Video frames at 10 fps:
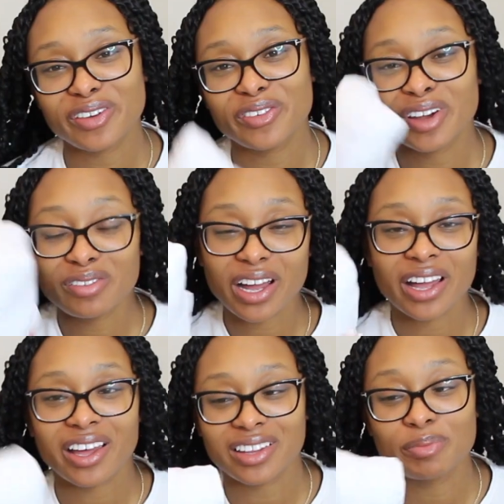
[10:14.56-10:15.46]
Wherever I
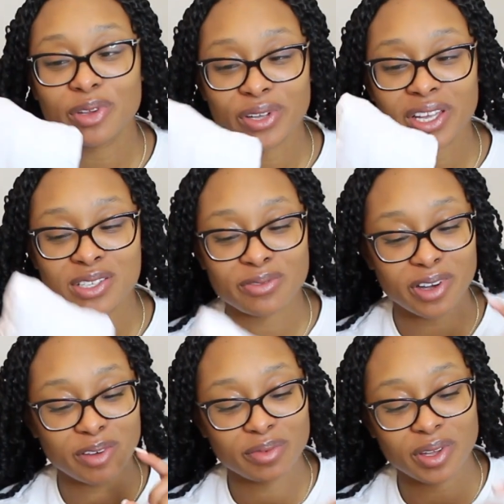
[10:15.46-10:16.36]
got the pillowcase
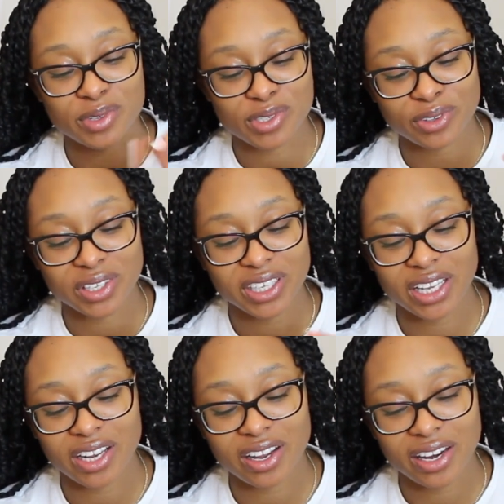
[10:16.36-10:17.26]
from, it was stored in
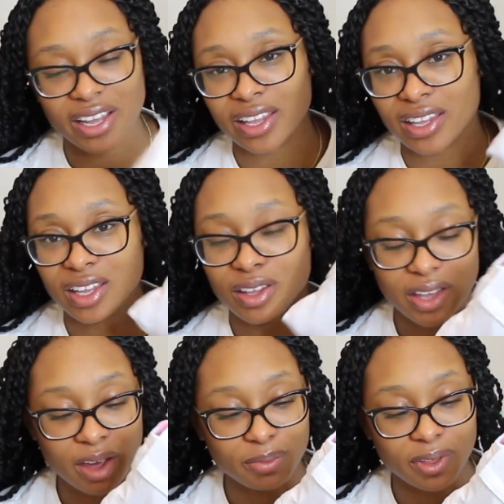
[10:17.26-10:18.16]
here, and I
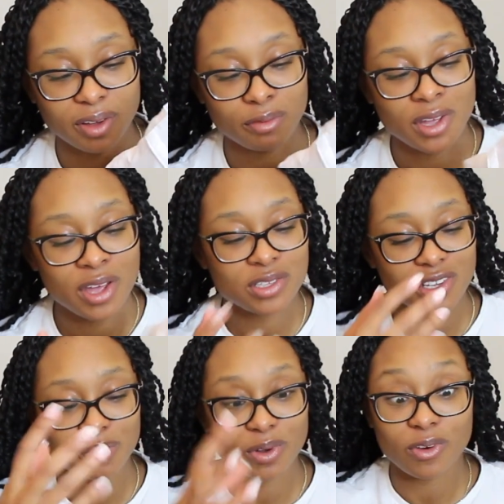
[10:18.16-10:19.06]
kept them.
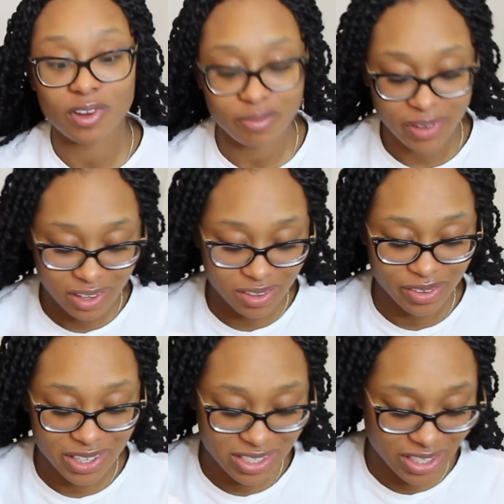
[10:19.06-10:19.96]
So I put all of my
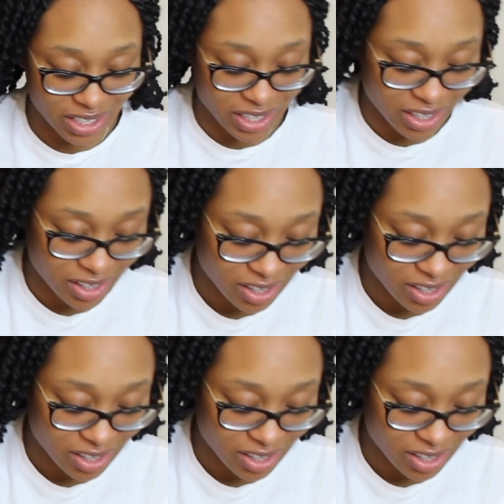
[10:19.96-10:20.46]
underwears in here.